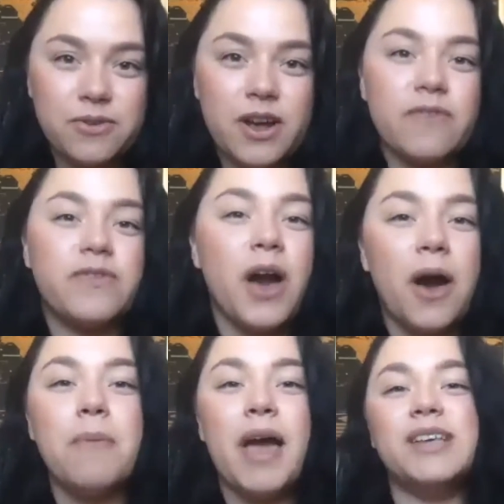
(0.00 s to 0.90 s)
of
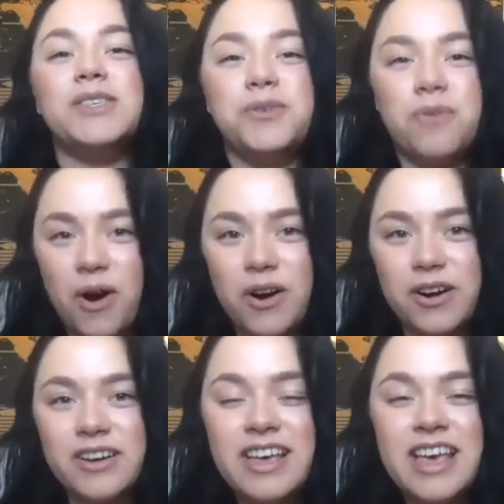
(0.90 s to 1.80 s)
Come As You
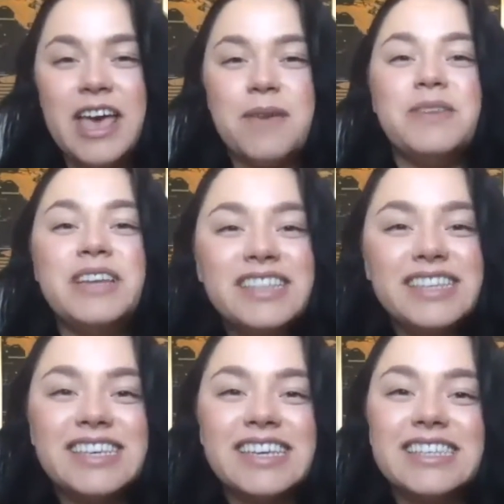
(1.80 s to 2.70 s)
Are, a Beneath the
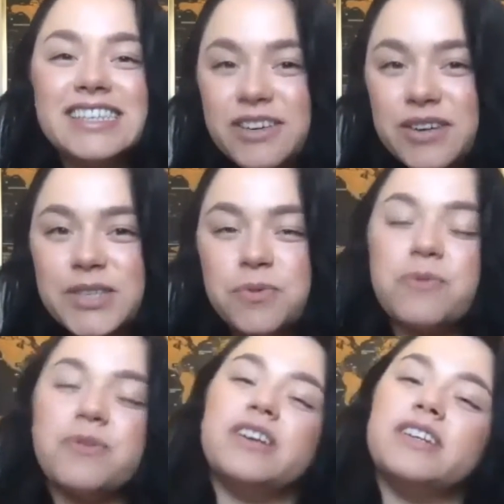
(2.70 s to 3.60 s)
Skin series where
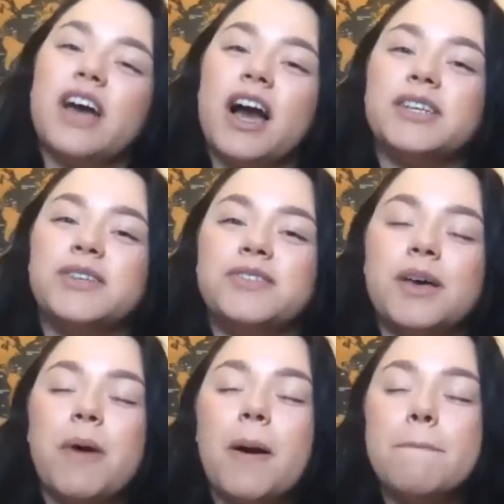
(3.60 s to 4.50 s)
we're going to talk to
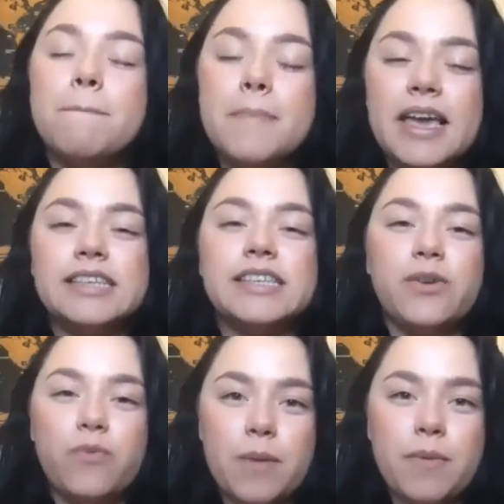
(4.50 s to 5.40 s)
some
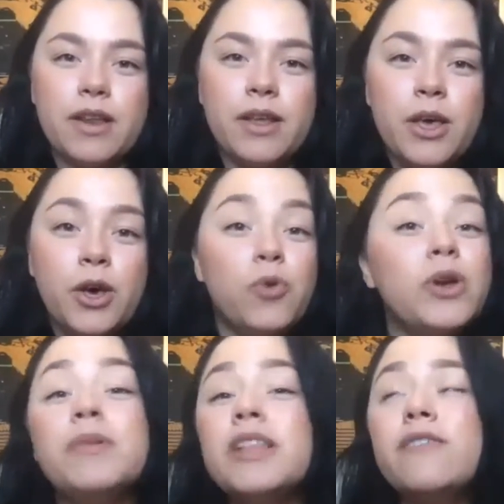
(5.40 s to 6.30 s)
amazing women who we
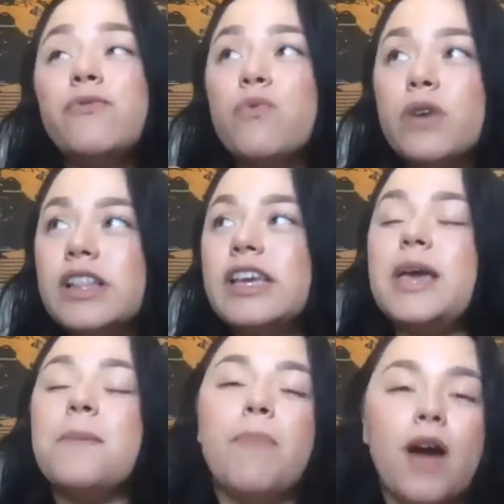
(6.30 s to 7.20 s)
believe really
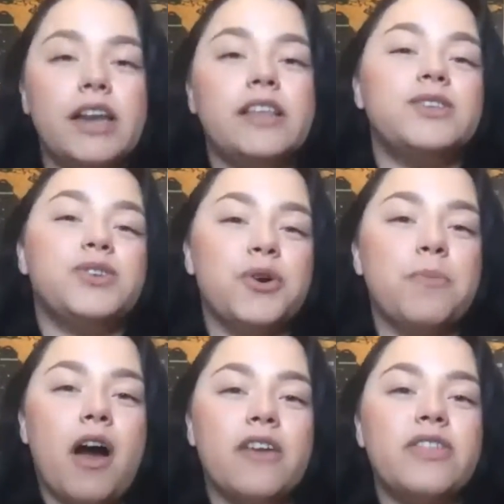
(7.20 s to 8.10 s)
embody the term
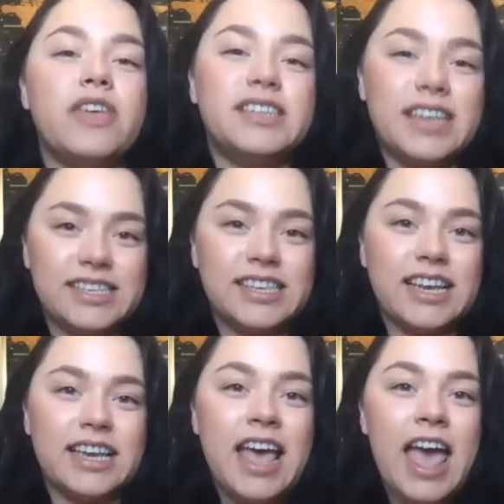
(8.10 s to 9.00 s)

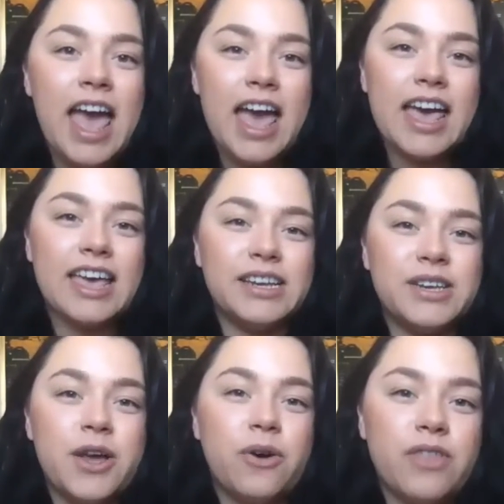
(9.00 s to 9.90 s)
authenticity and
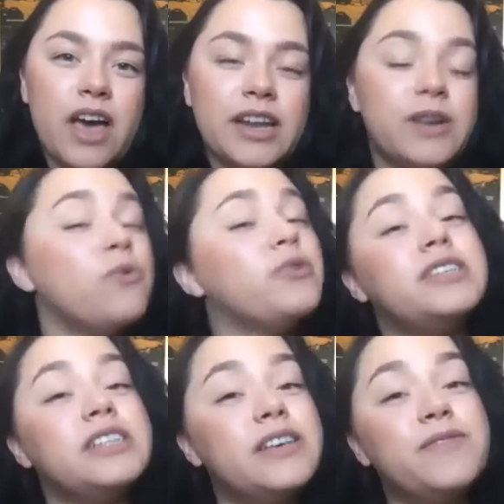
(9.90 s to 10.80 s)
know that in order
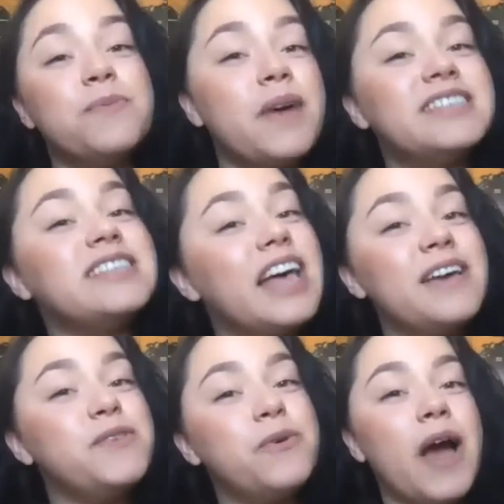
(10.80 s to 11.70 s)
to live your best life,
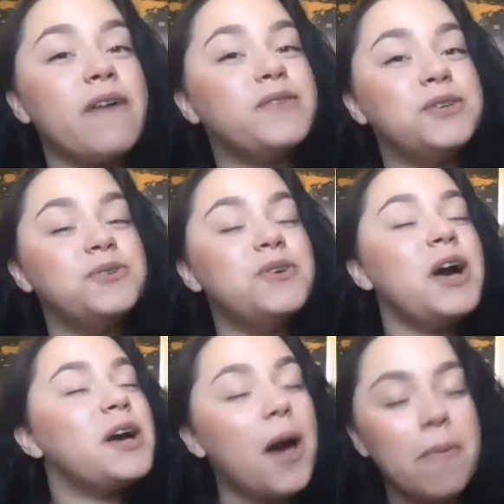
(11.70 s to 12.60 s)
you have to
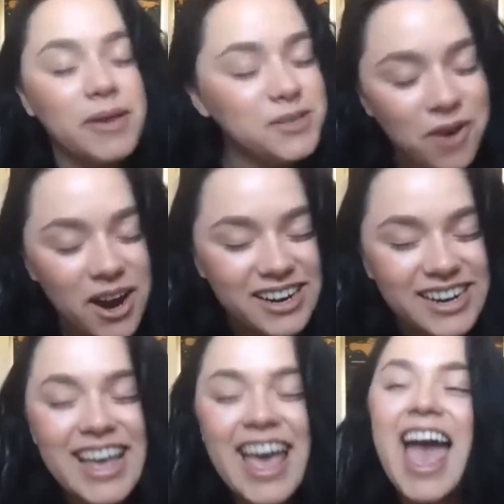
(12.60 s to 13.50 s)
come as you are.
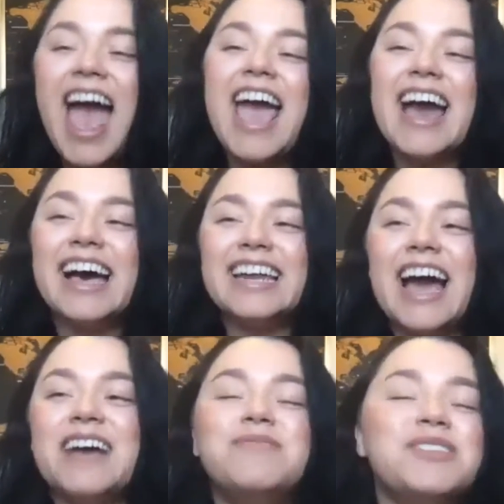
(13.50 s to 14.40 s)
And
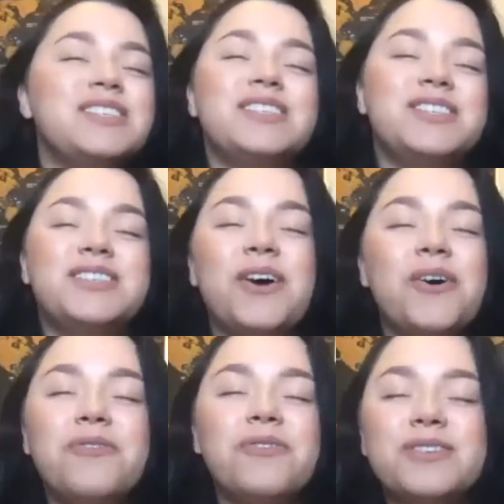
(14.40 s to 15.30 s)
I'm just
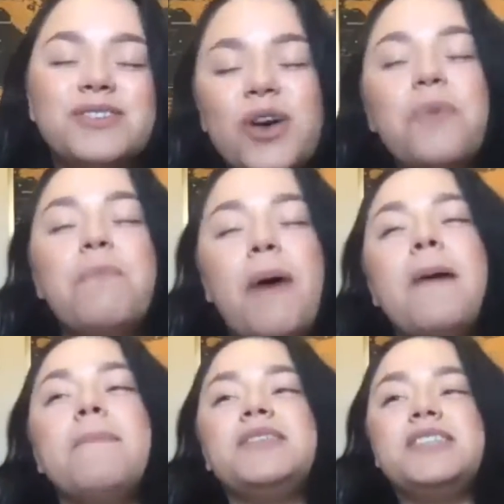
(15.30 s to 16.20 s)
so
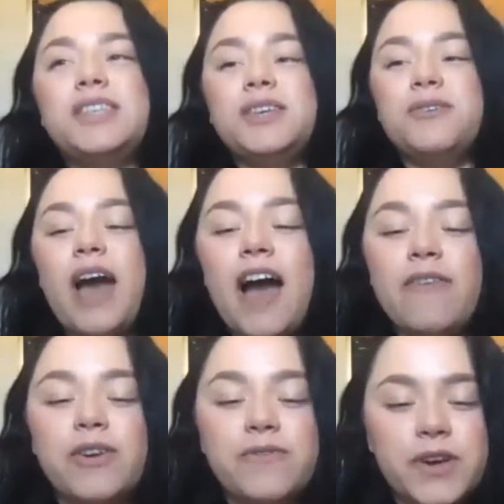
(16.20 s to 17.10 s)
pumped to have
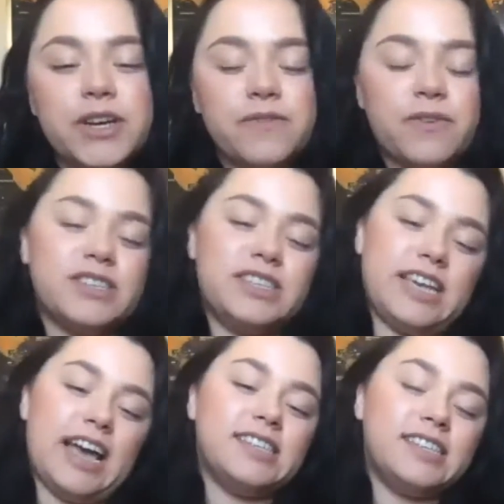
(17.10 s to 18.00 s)
our very first
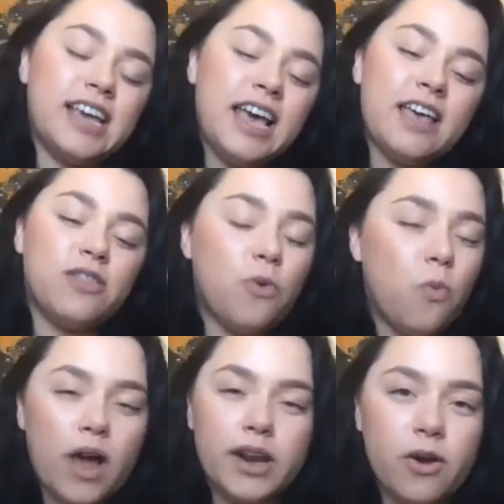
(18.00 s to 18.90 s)
guest, the
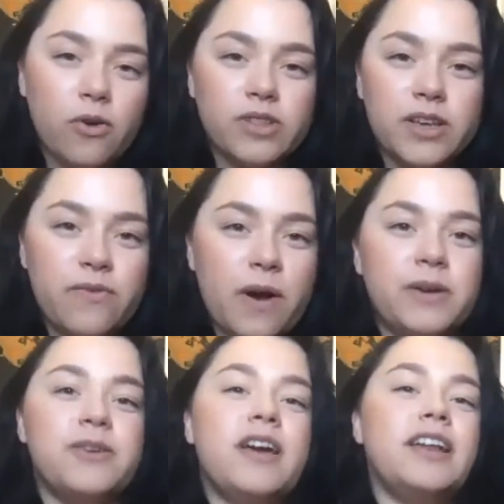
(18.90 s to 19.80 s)
one and only
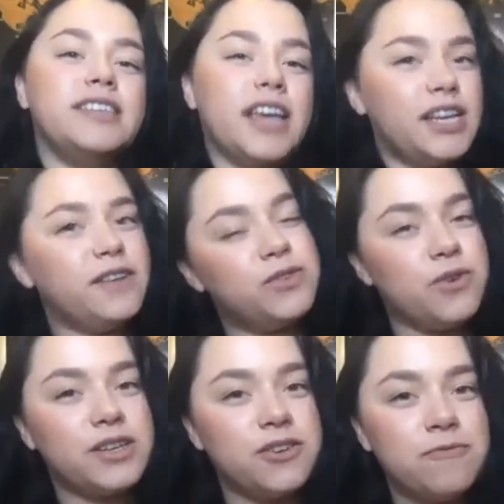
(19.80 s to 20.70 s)
founder and executive
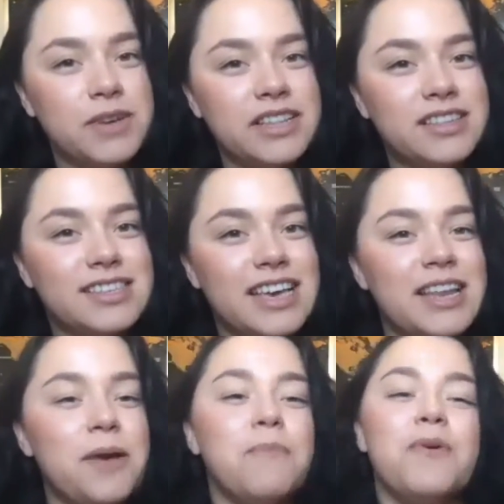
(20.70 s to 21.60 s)
director of Beneath the
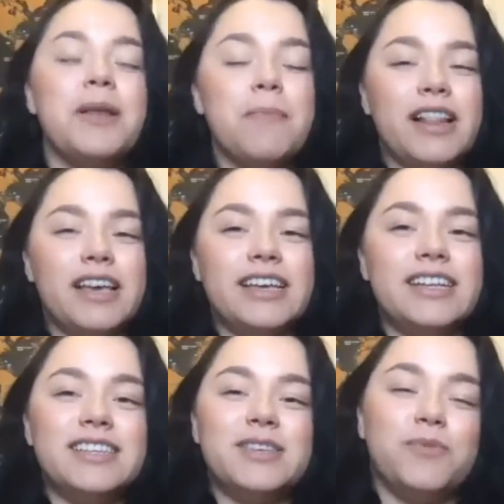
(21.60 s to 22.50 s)
Skin, Brittany
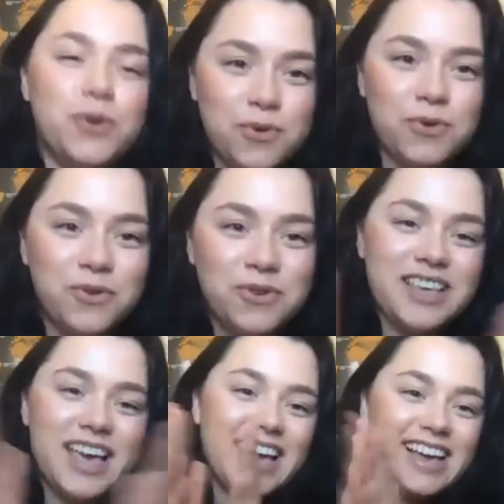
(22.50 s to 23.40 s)
Mullins. Woohoo,
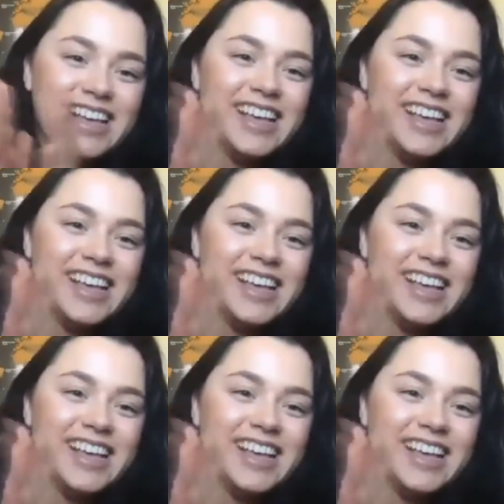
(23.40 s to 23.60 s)
yay.